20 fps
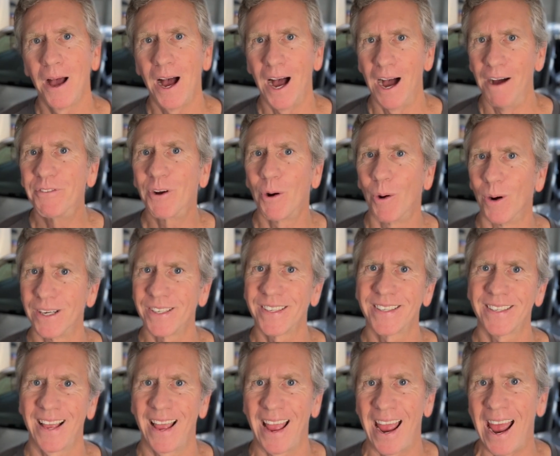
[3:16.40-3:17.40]
Of course,
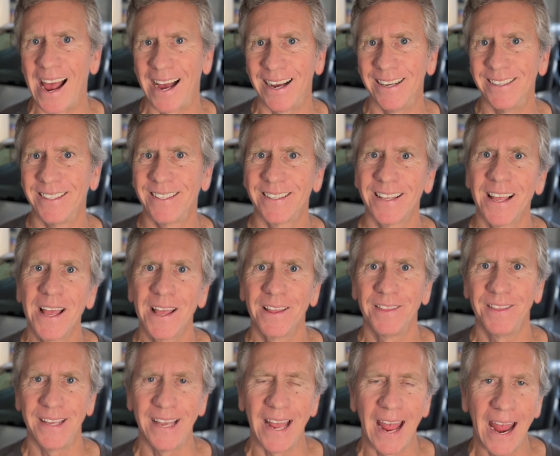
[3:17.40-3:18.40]
as
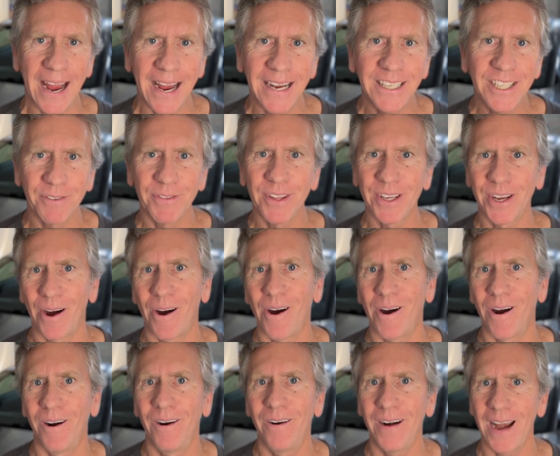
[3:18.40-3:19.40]
the age of the
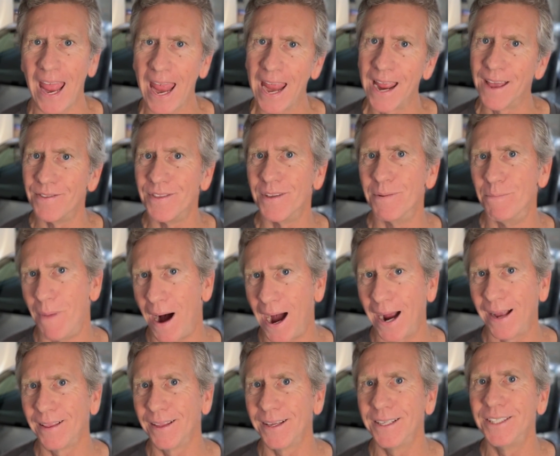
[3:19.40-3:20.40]
car and the
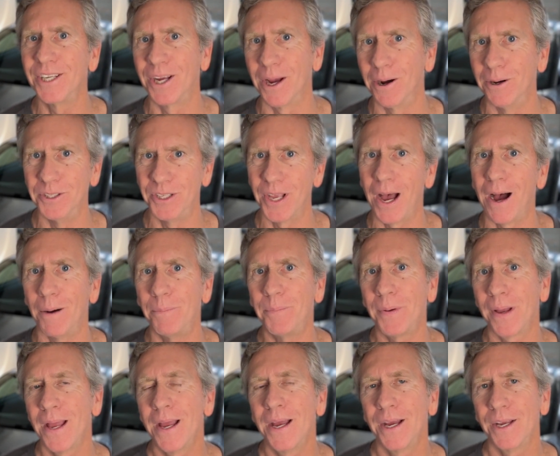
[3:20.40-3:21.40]
mileage goes up,
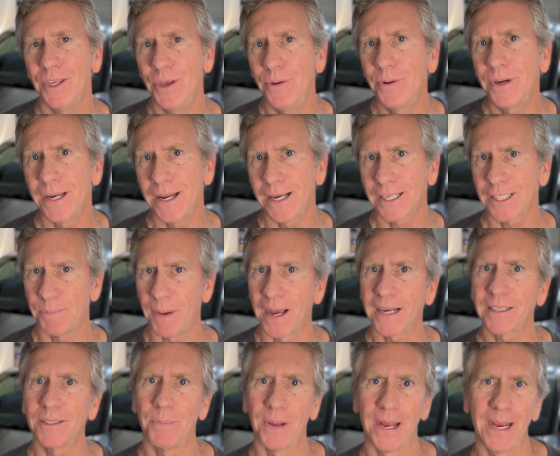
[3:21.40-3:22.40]
you can expect
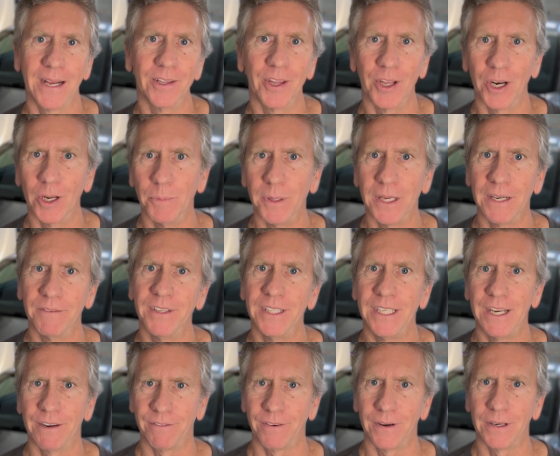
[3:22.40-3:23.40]
to pay a little bit of a
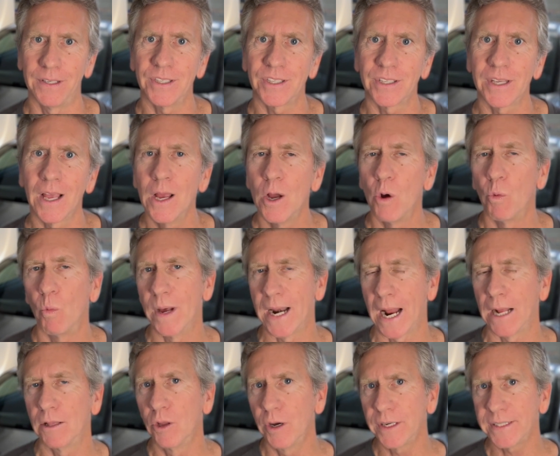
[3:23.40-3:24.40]
difference. When I
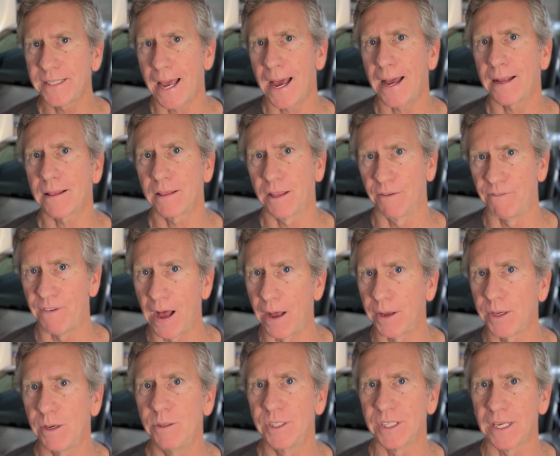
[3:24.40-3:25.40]
looked at the
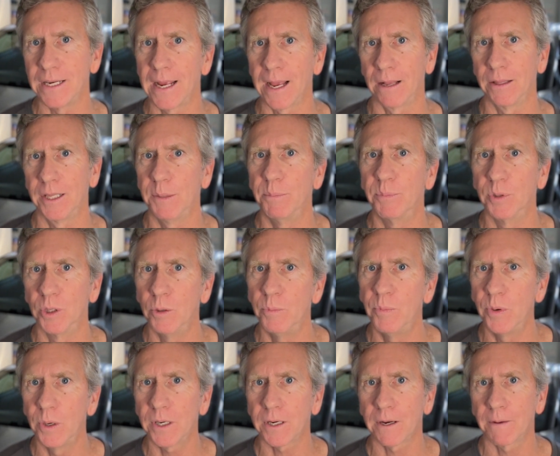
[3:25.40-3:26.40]
values in Kelley Blue
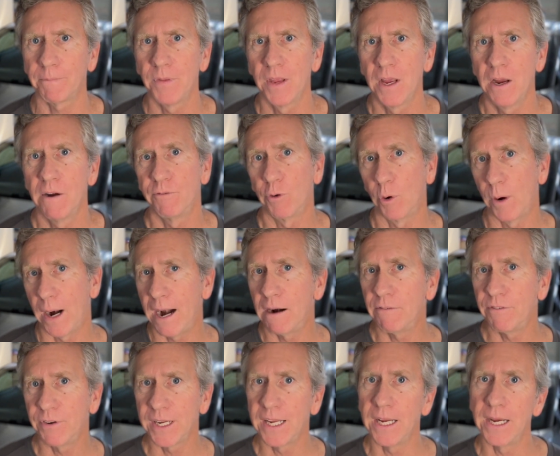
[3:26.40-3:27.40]
Book, for
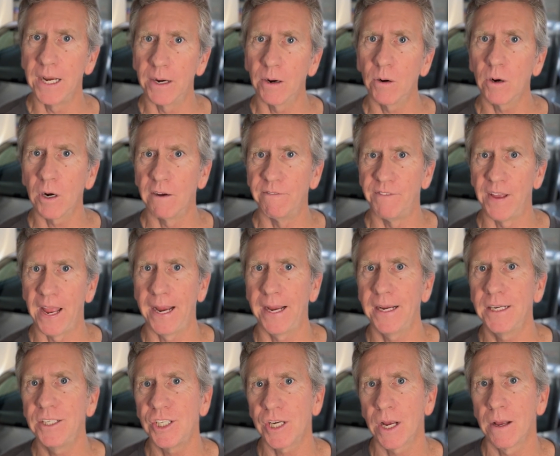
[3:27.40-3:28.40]
every year of
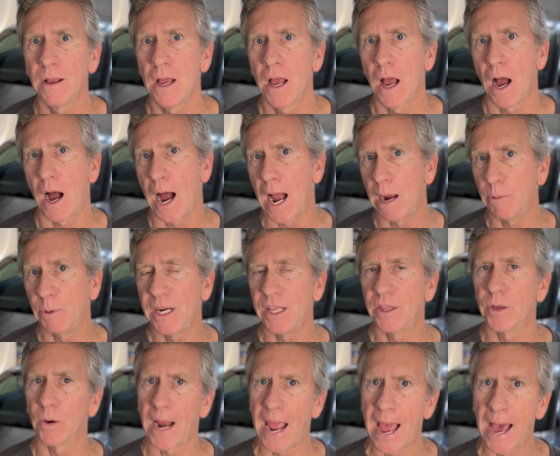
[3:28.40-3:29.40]
age, I would
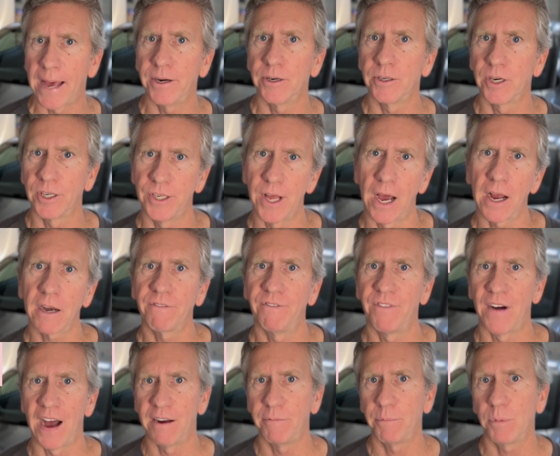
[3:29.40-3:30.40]
either add or deduct
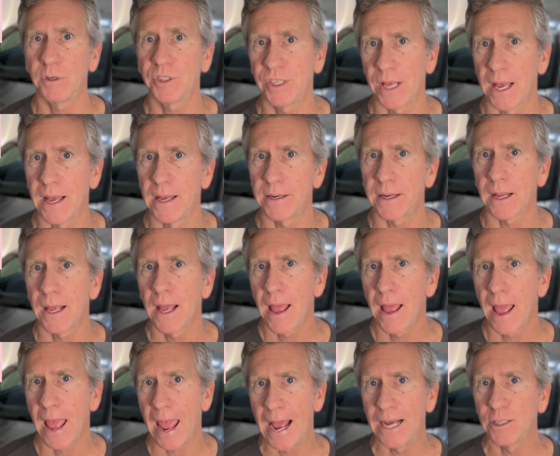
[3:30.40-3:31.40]
5%,
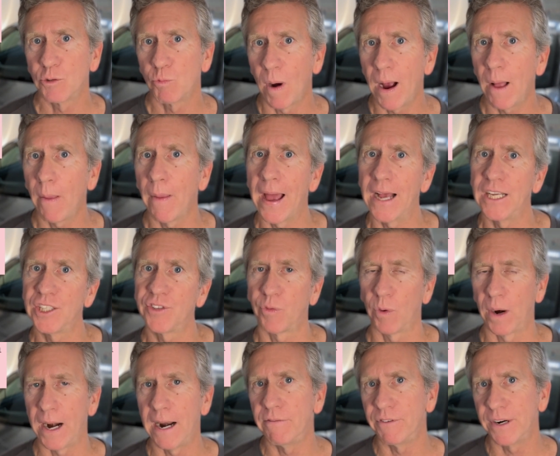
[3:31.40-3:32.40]
as well as for
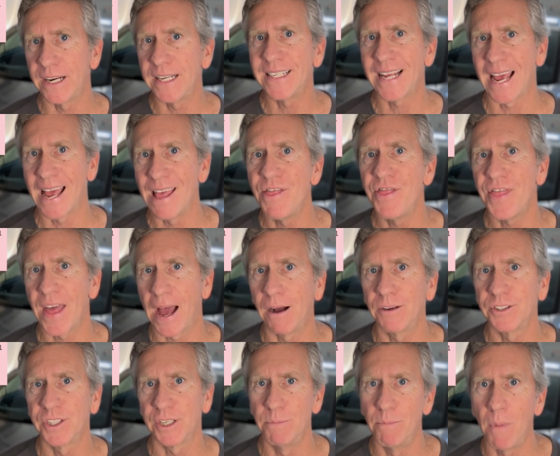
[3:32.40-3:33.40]
every
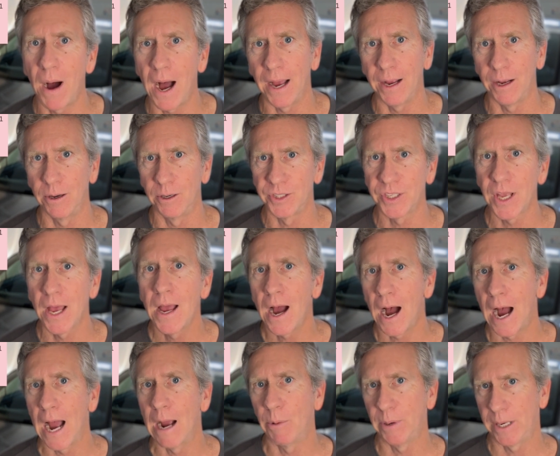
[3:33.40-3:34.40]
10,000 miles,
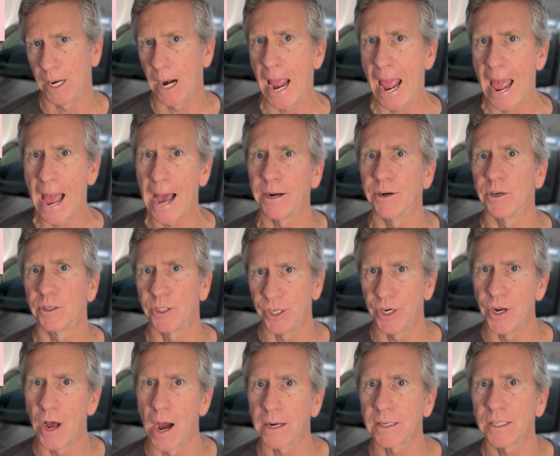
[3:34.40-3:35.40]
I would add or
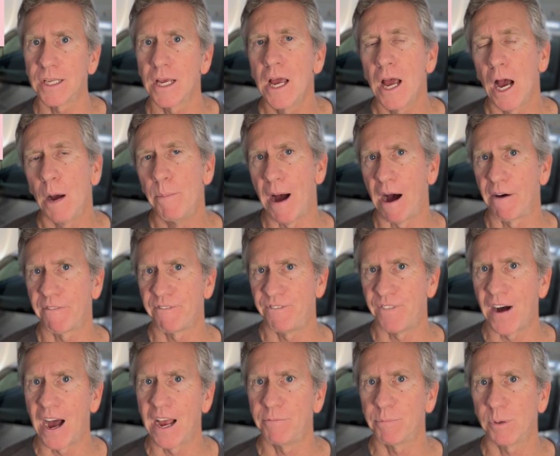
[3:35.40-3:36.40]
deduct about
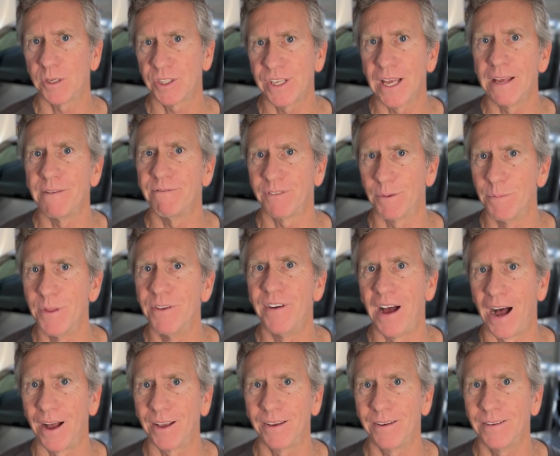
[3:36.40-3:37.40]
5% from the
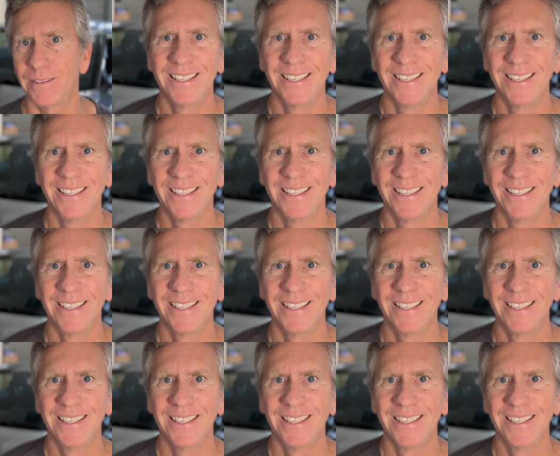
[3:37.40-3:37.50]
value.